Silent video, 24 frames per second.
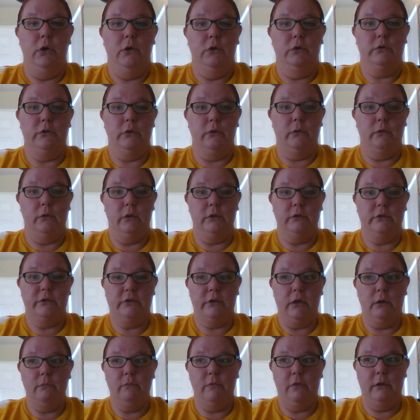So there are
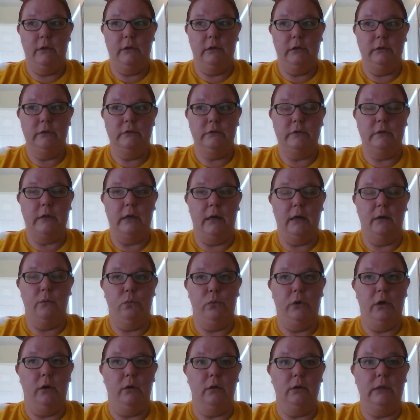some things that
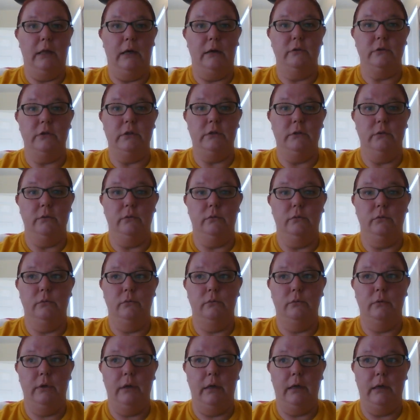we are allowed to do
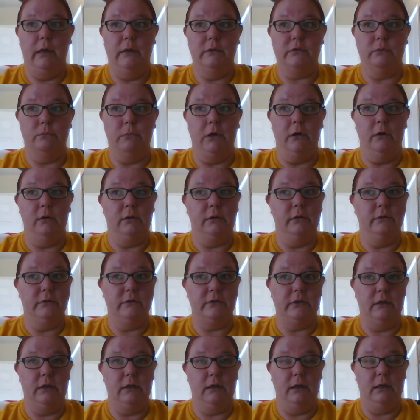as
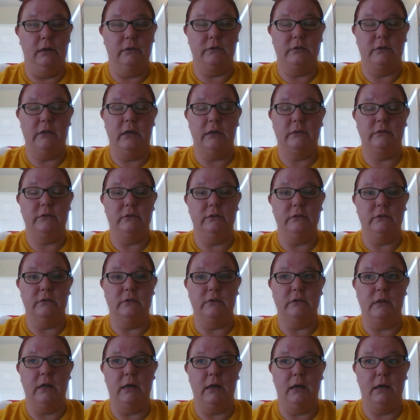Americans and as
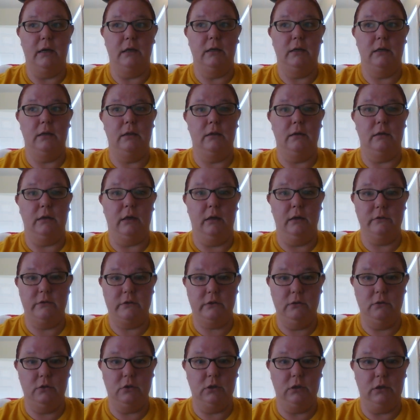Texans that the
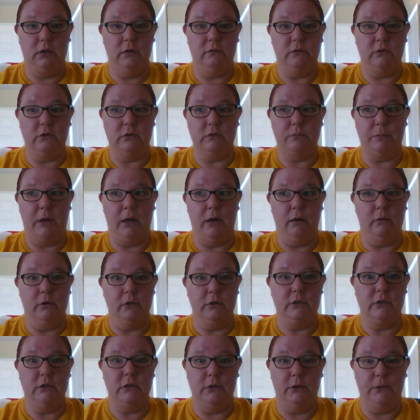Constitution gives us power
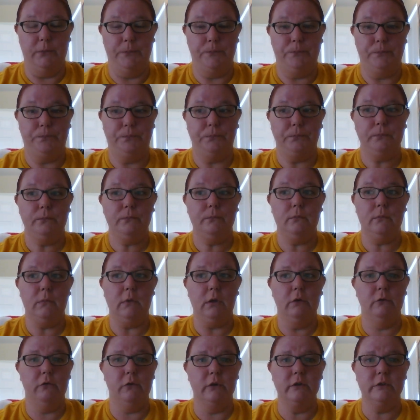to do.
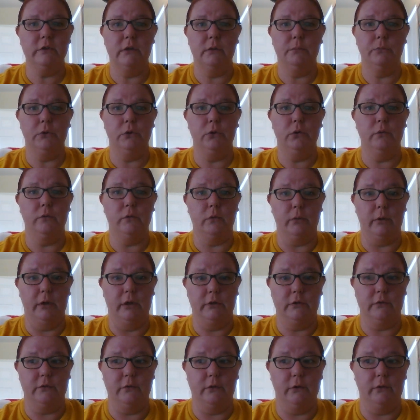For example, you have the
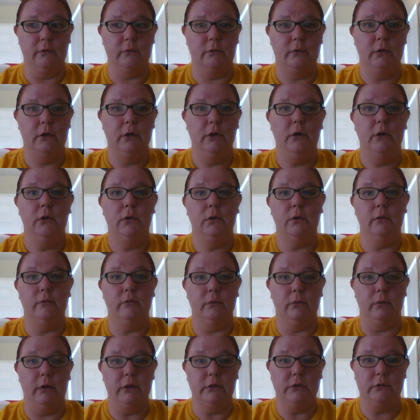right to vote. You have
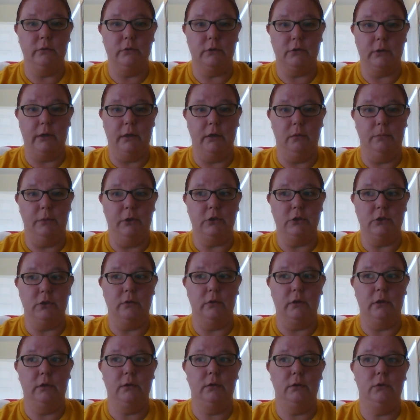the right to a trial by
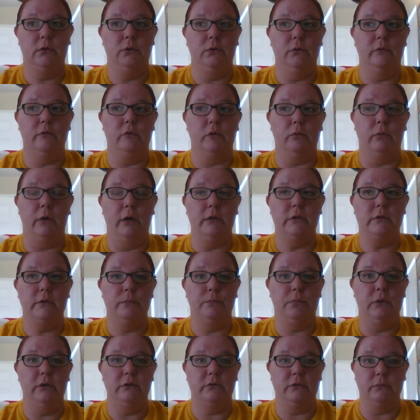jury. You have the right to
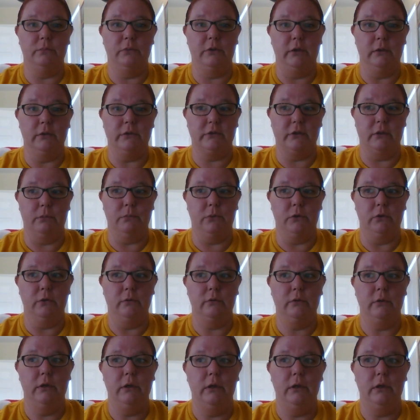peaceably assemble.